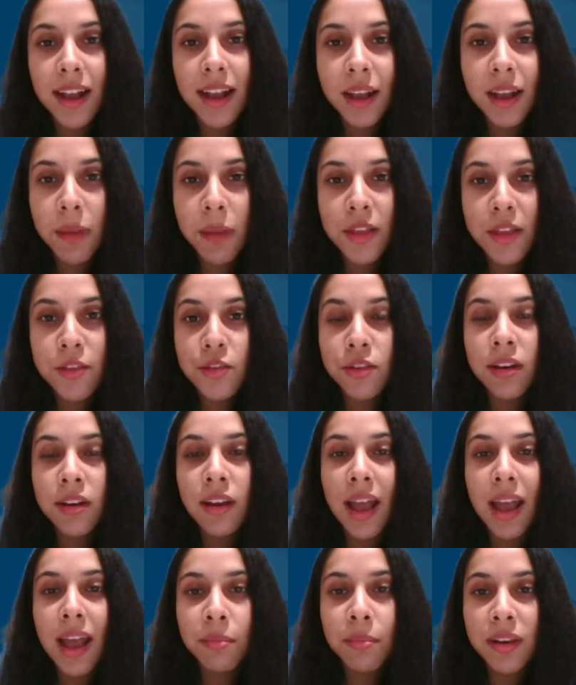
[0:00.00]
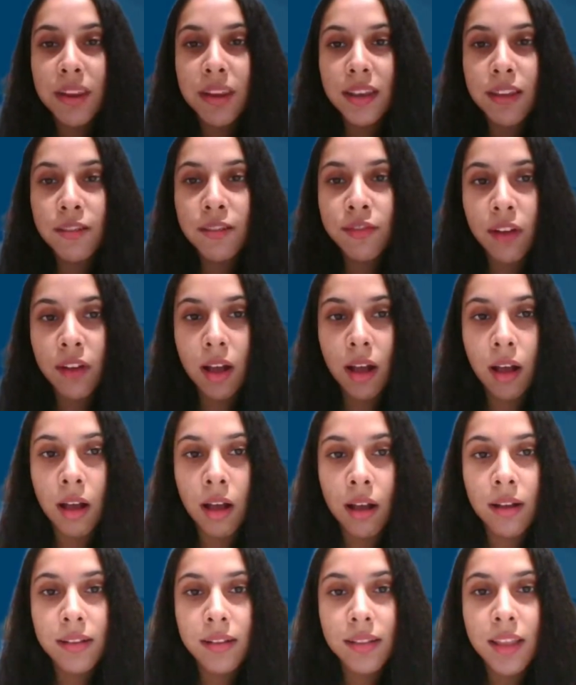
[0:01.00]
mentioned, I believe
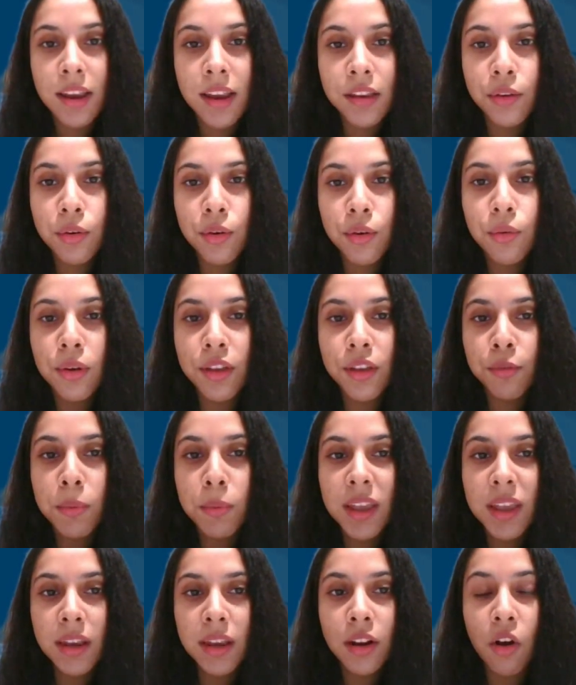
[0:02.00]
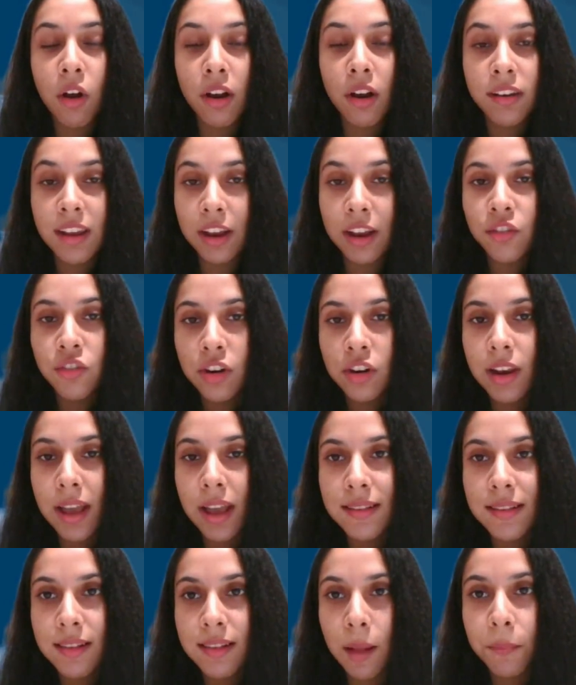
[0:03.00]
that if we can
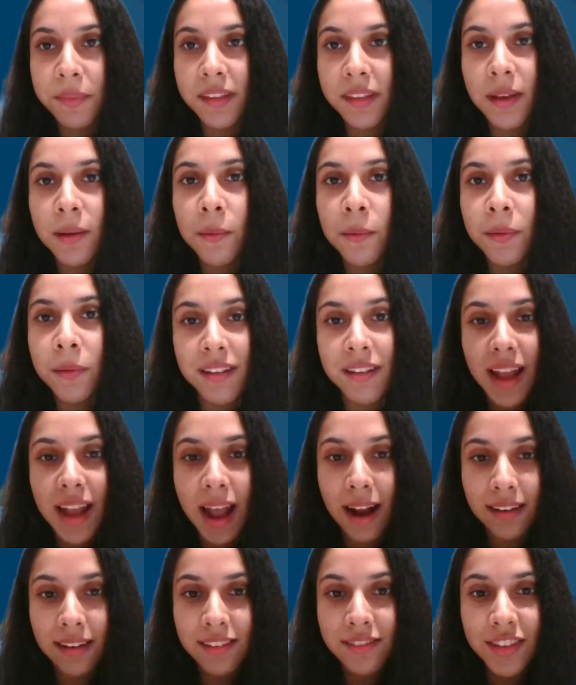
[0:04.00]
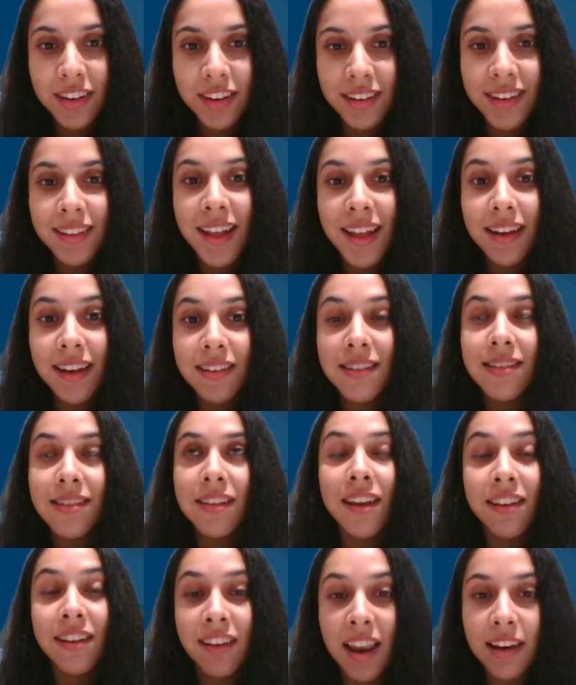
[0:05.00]
contextualize something with an activity that is
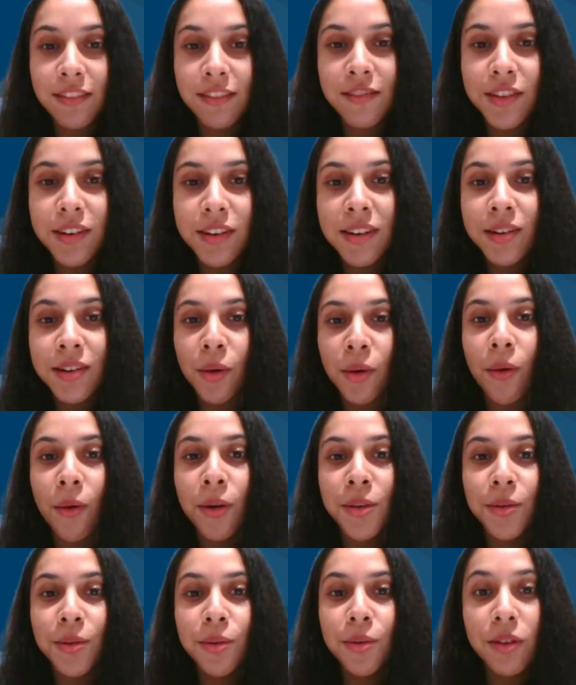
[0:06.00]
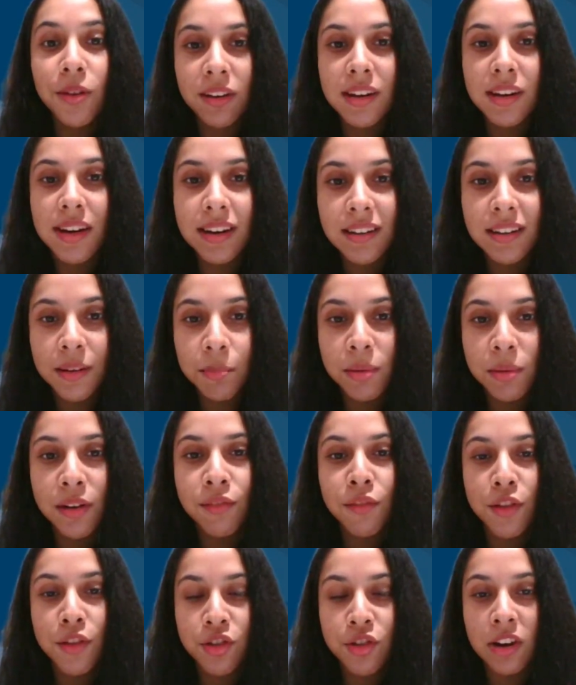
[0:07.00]
relevant or relatable
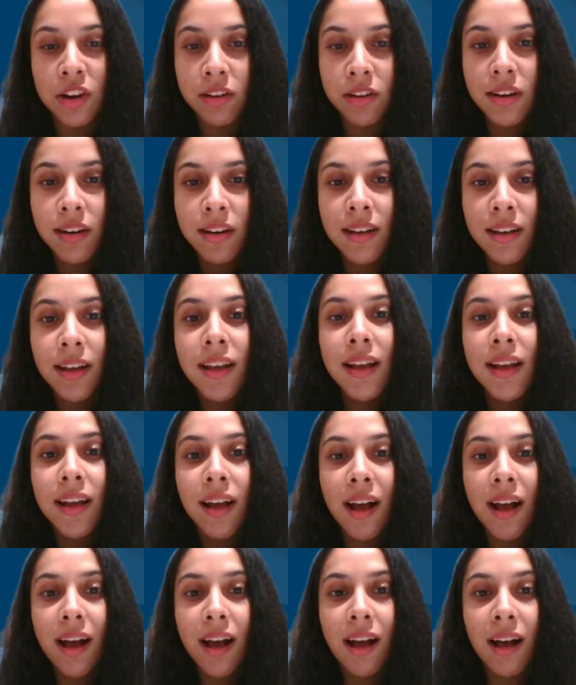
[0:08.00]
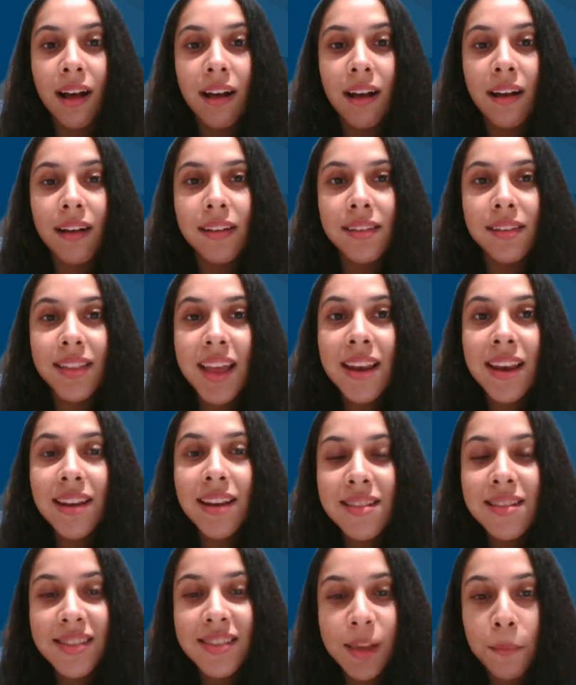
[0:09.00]
for children, then
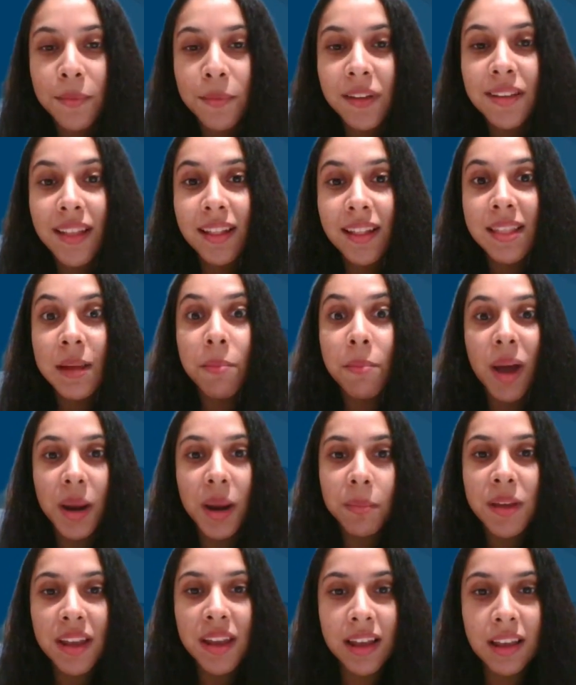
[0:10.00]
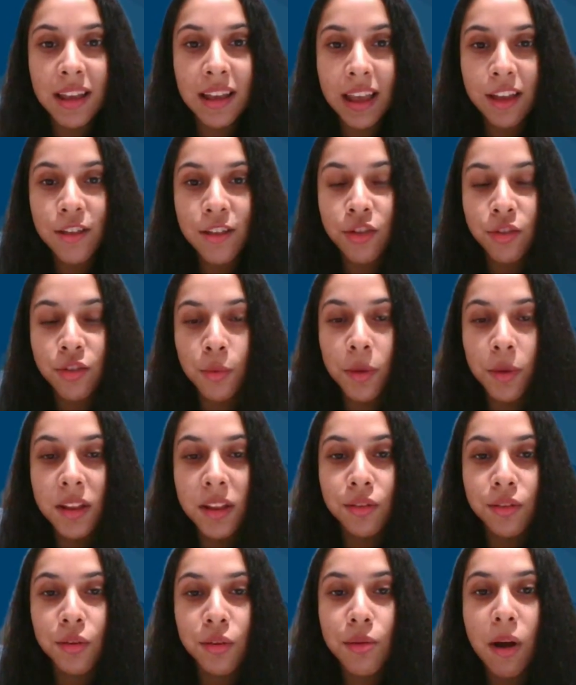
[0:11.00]
it's something that they might be engaged with
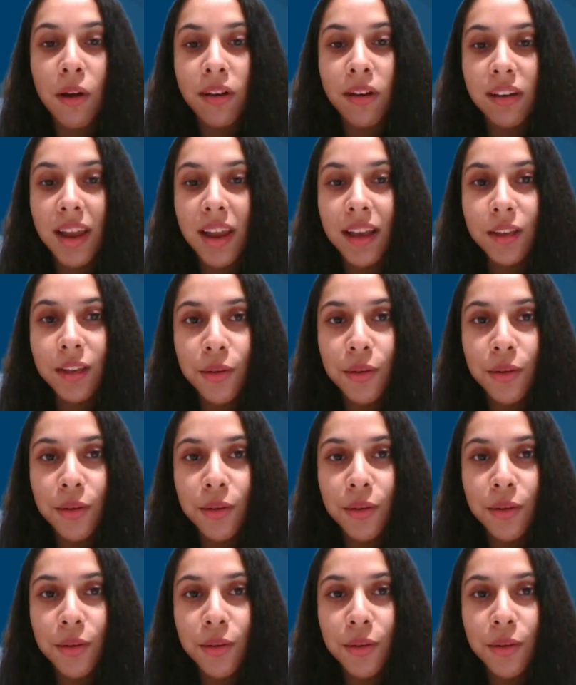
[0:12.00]
throughout. Like